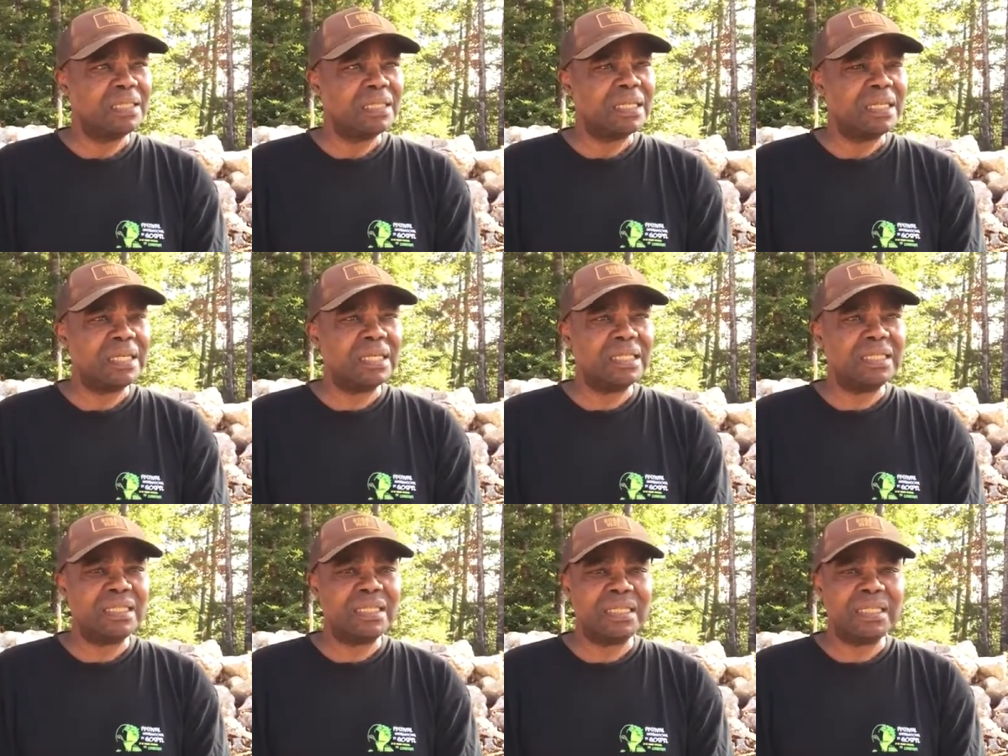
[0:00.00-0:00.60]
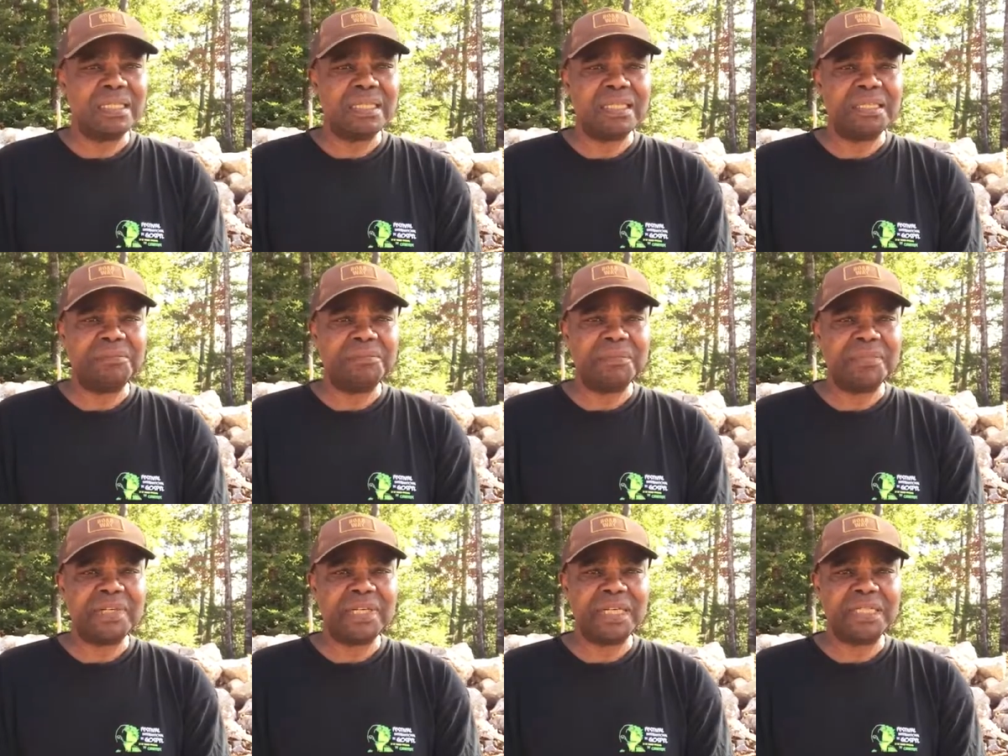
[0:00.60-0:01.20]
And
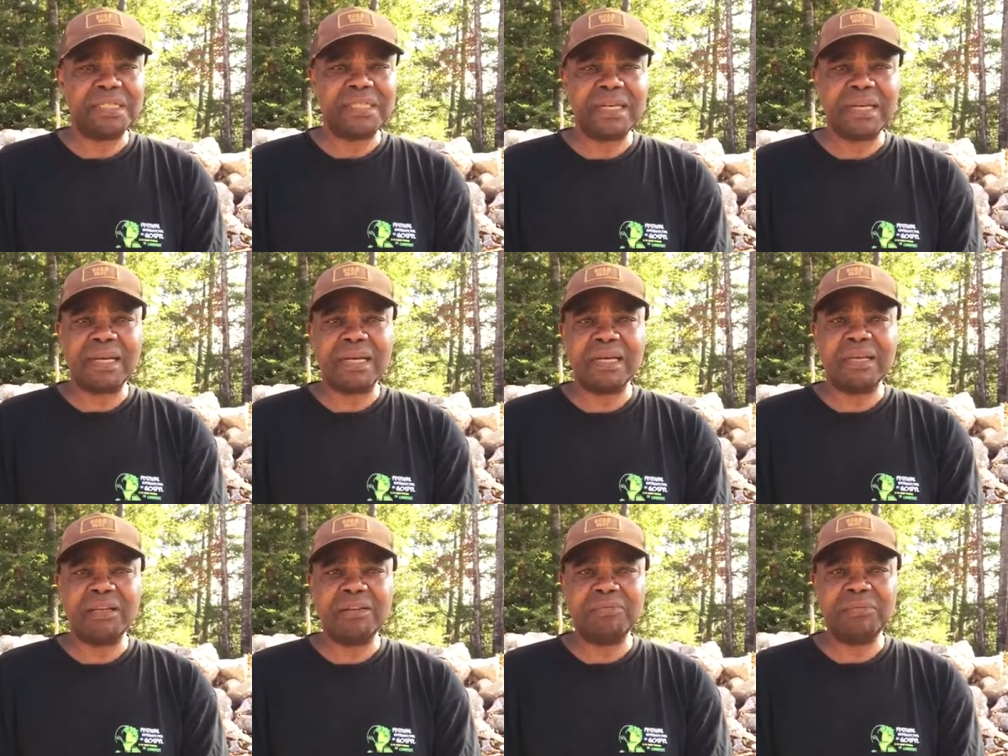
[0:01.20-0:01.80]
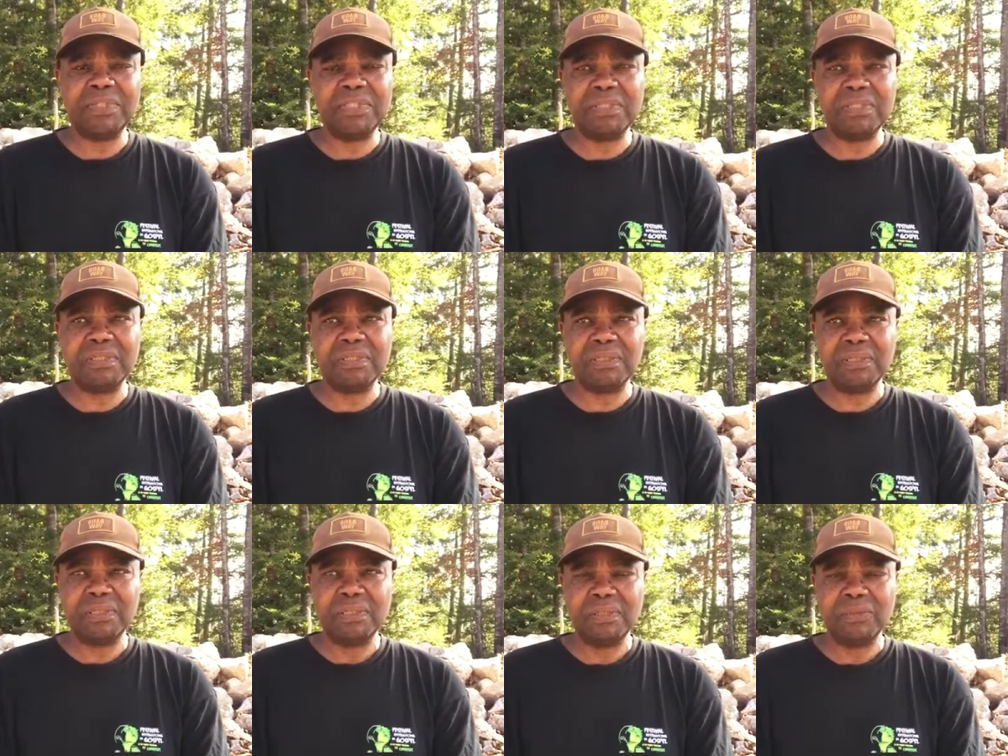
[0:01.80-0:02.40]
uh, at times,
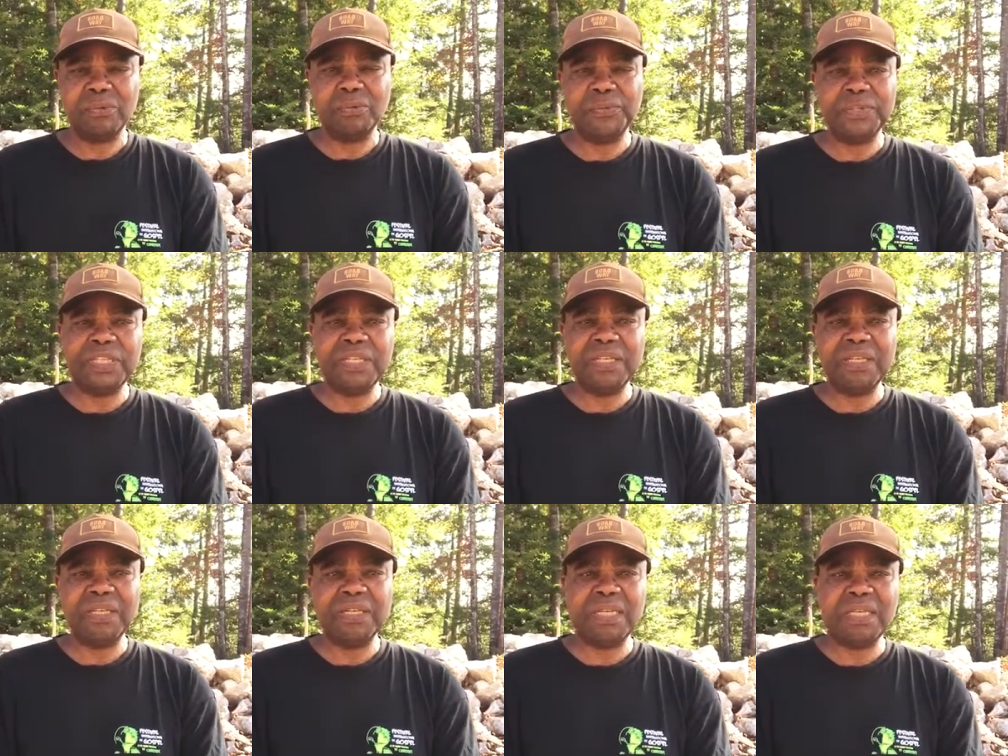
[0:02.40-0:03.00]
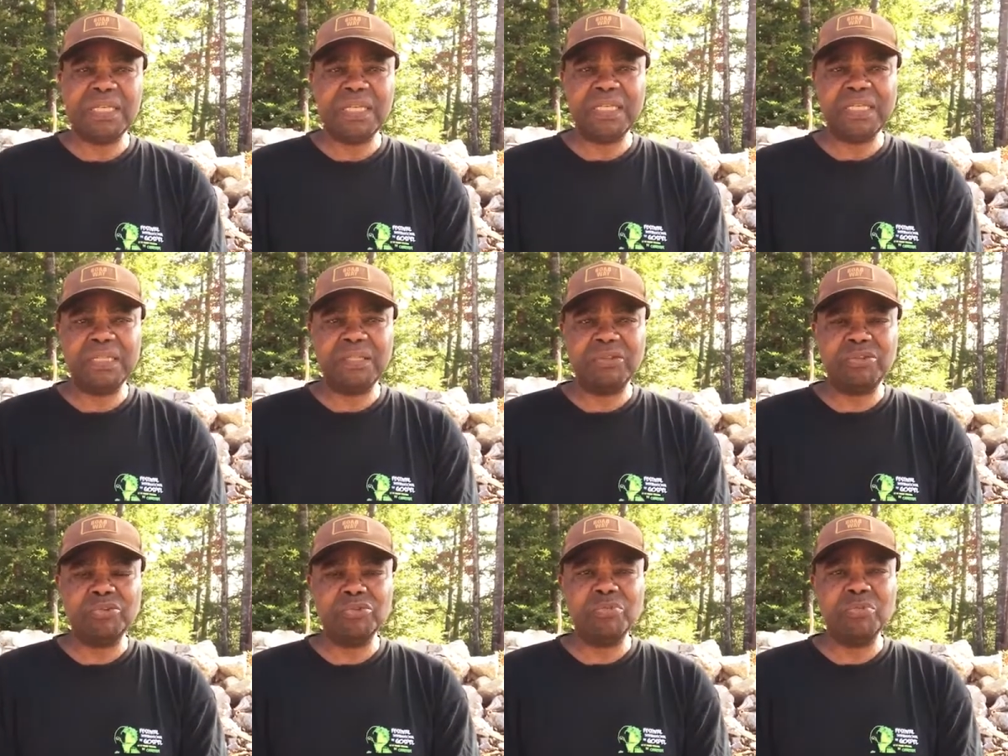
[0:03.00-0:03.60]
we need
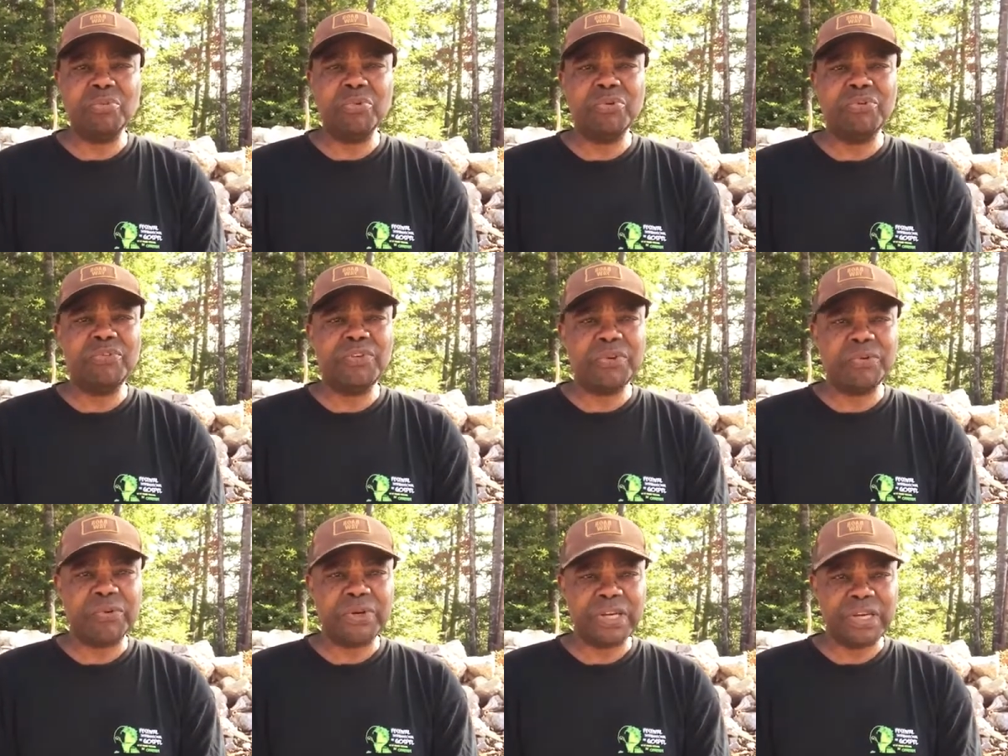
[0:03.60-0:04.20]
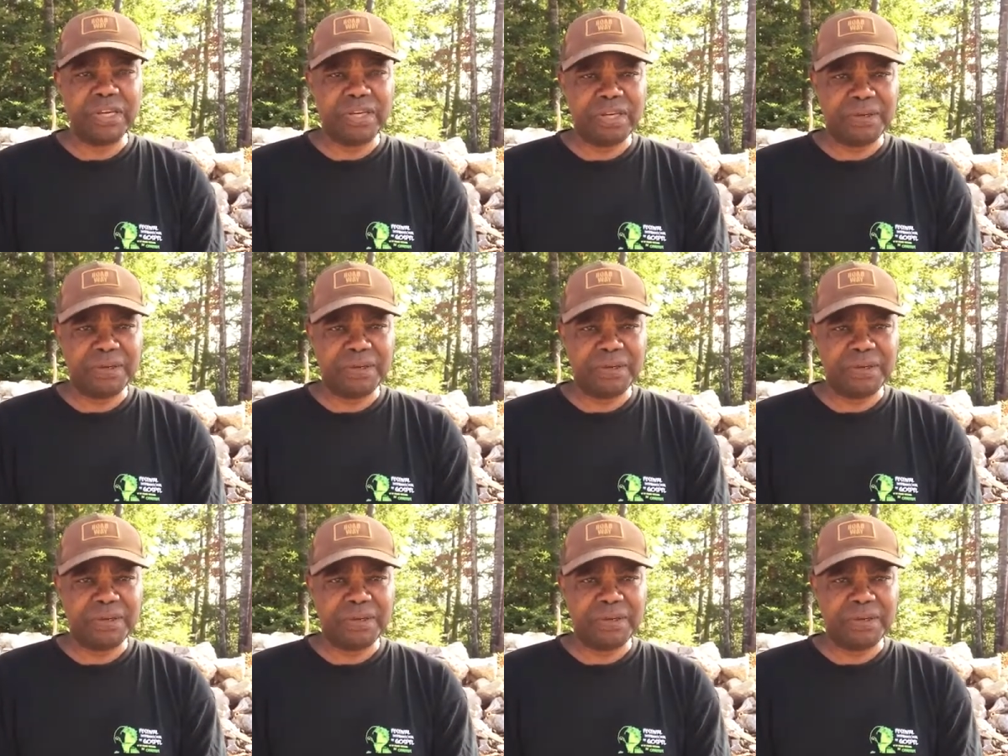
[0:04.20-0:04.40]
to move away